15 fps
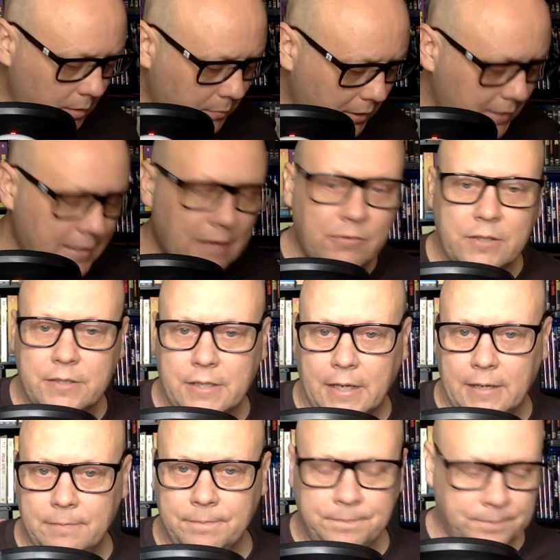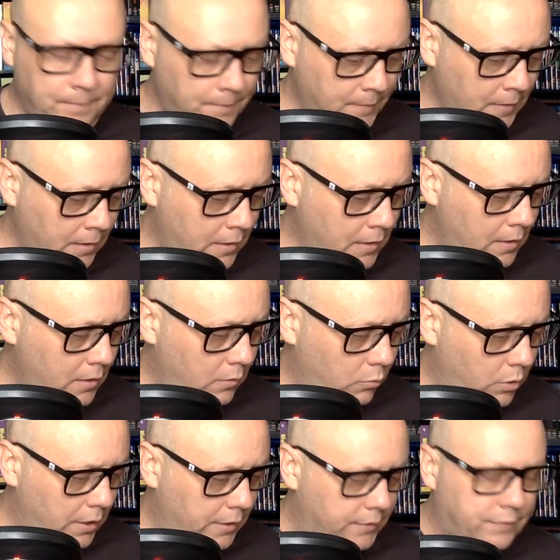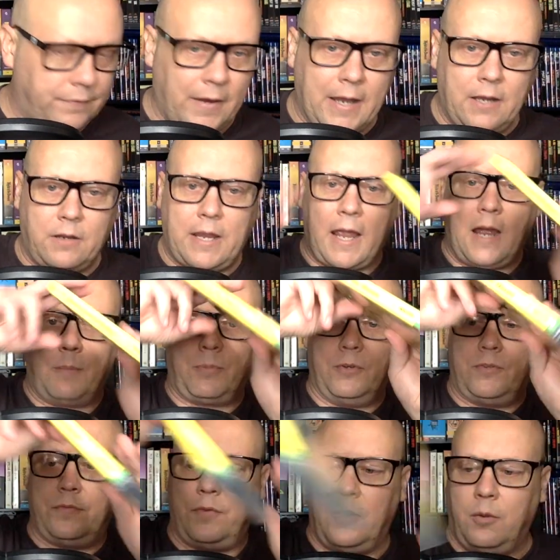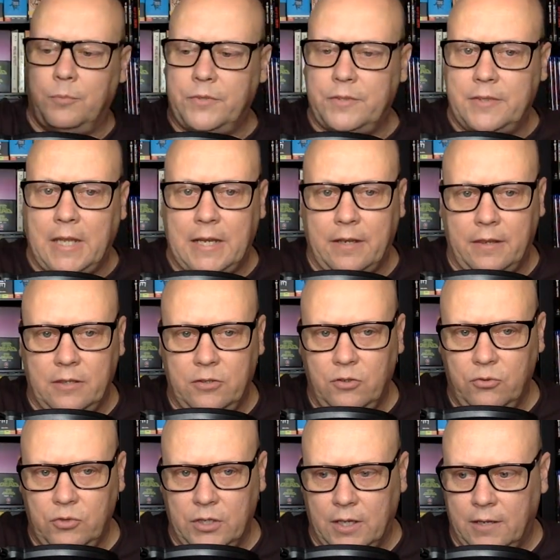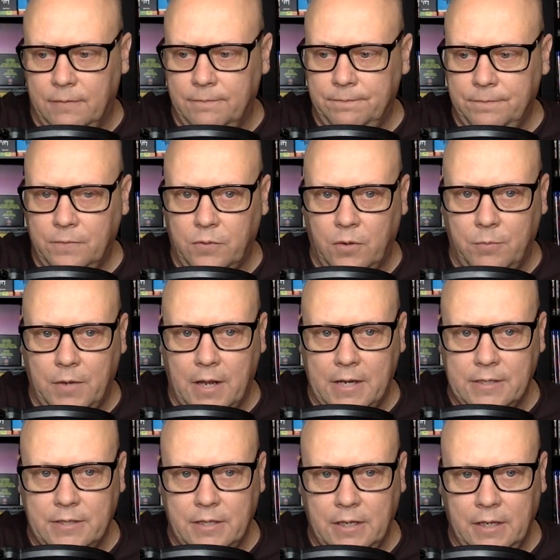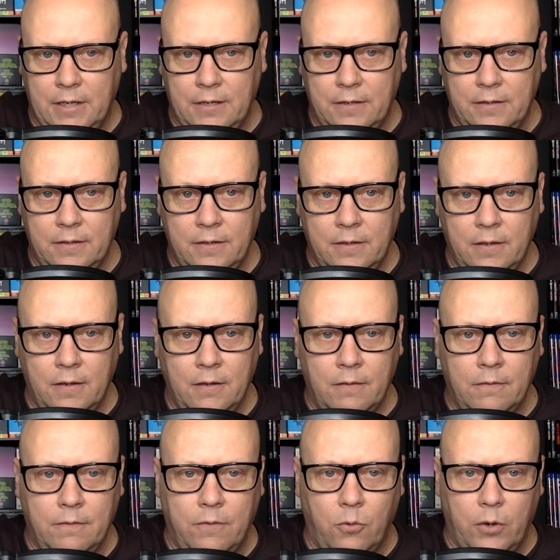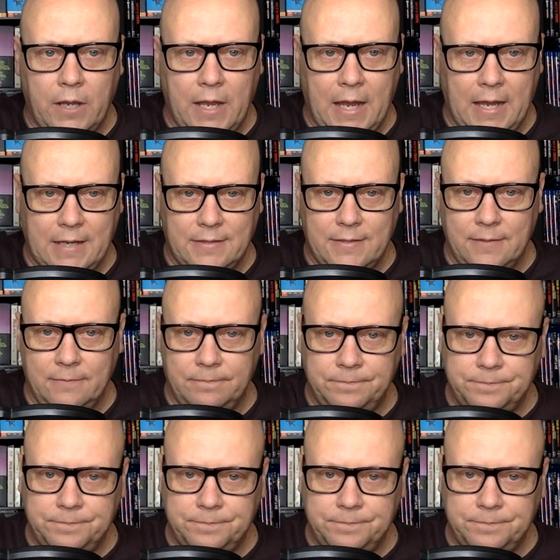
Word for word: but I'd never seen, was Frank Capra's film State of the Union from 19- 48.